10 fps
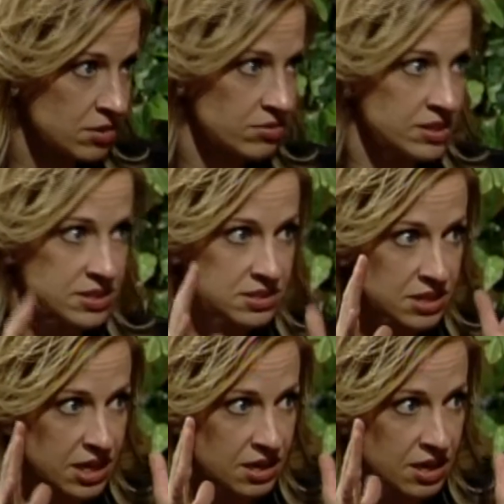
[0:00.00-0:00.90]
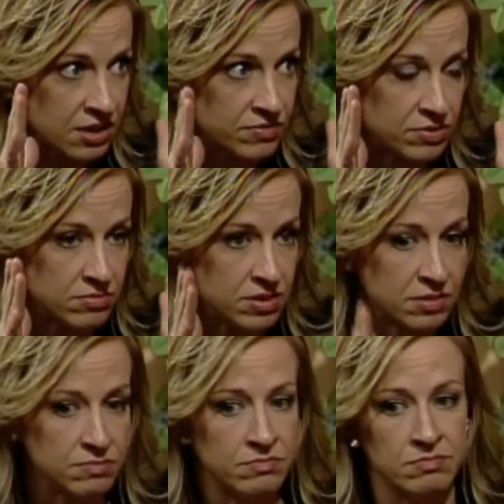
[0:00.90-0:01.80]
This is like kind of
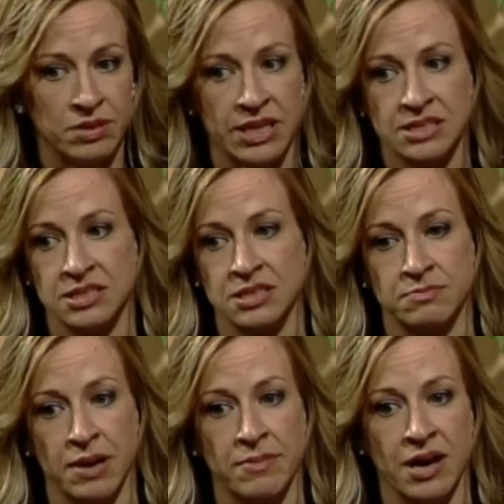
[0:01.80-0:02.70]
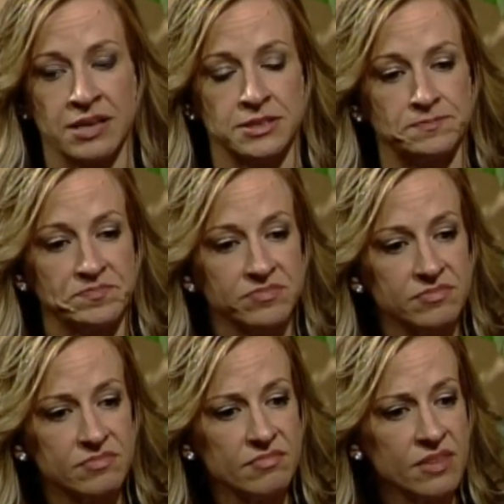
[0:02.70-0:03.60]
blazoned in my mind.
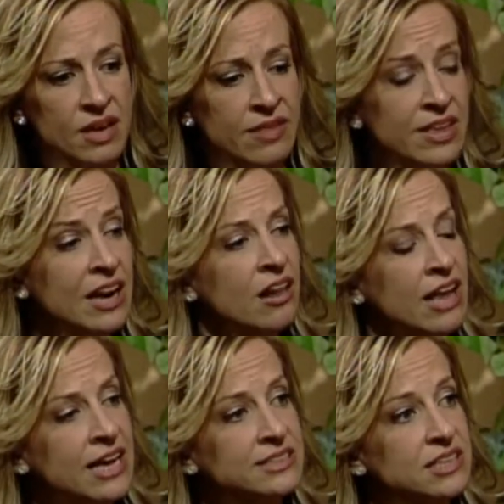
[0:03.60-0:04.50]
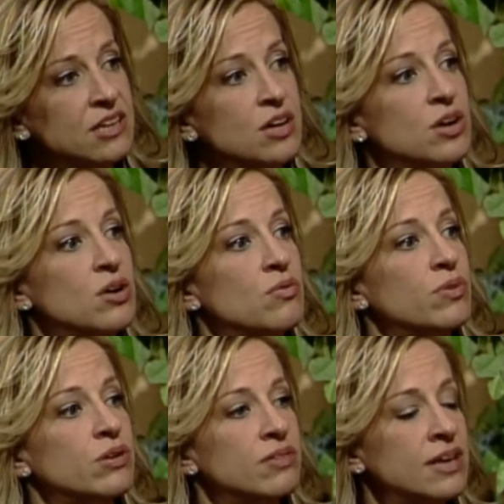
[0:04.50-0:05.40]
And then I'll ask,
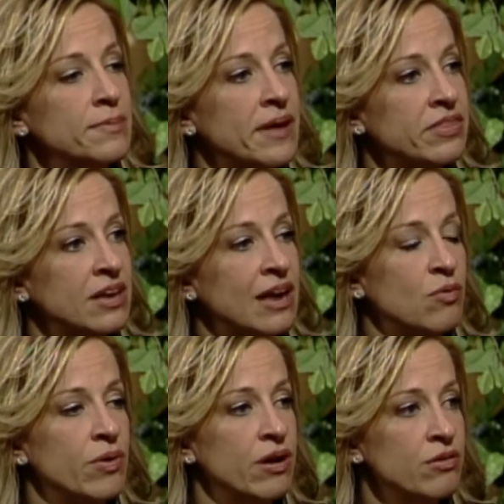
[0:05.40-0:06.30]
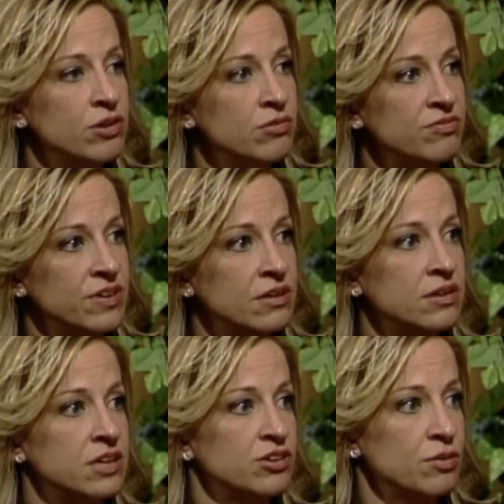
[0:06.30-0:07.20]
when you think about that now, where do you feel it
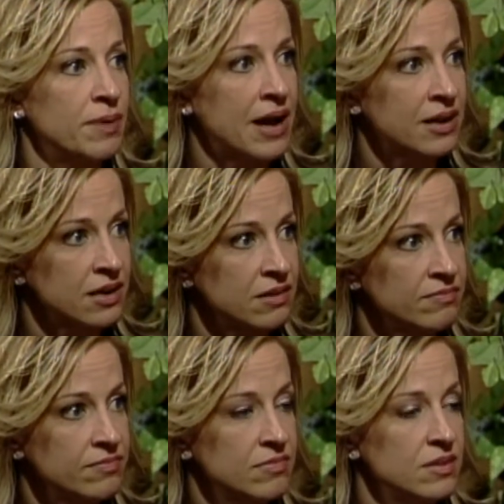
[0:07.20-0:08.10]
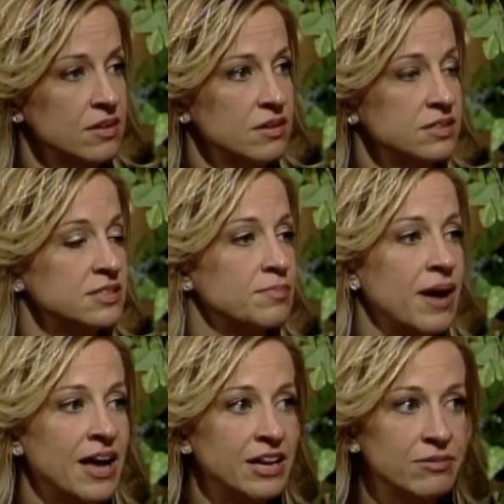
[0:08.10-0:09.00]
in your body? Because the
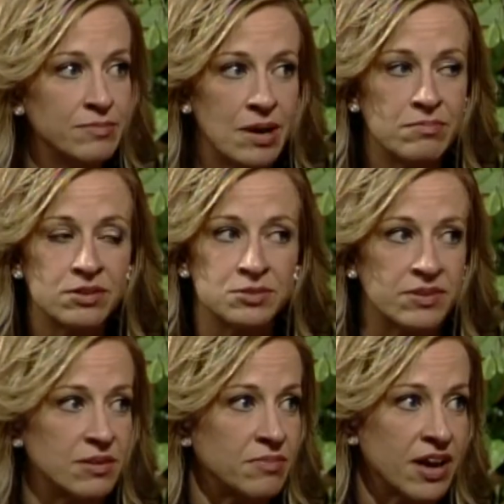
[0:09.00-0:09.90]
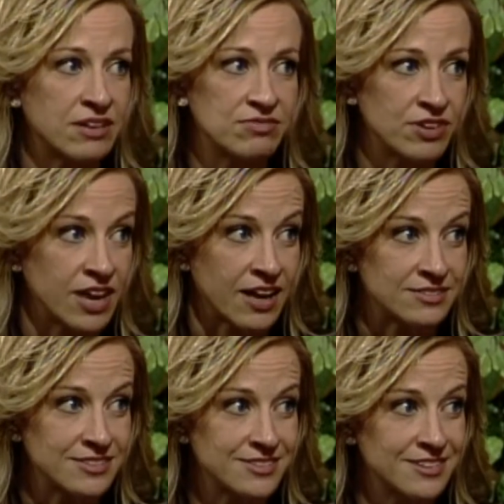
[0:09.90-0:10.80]
body remembers what the mind forgets.